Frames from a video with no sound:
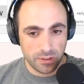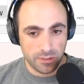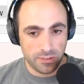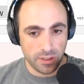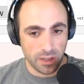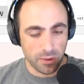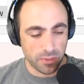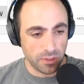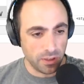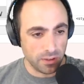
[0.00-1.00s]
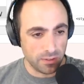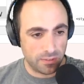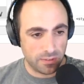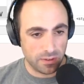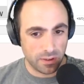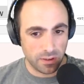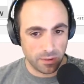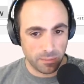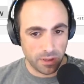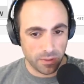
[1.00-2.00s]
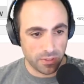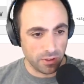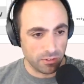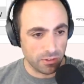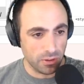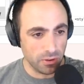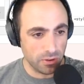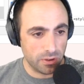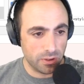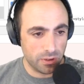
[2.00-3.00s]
see how things look.